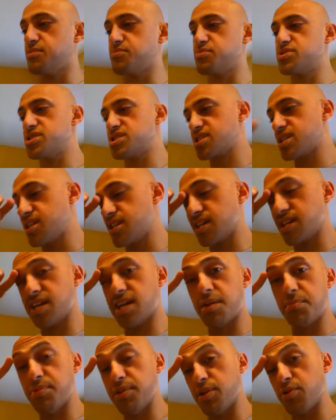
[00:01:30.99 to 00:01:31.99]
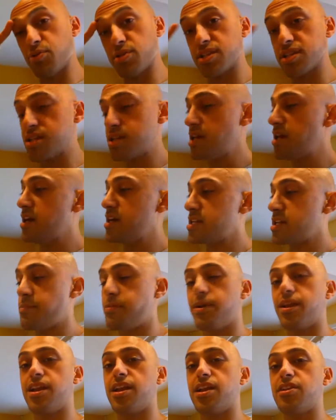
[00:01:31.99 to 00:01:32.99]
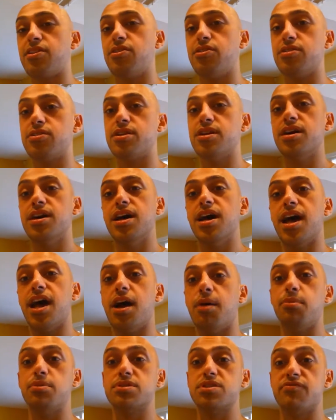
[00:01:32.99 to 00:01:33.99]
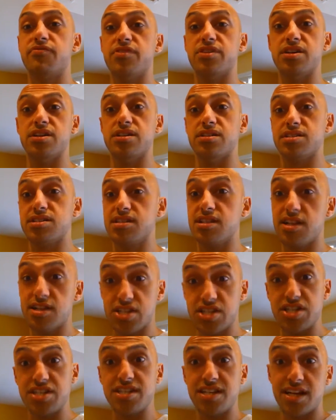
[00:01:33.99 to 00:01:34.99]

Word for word: I'm just going to kind of play with it, depending on how much of a slushy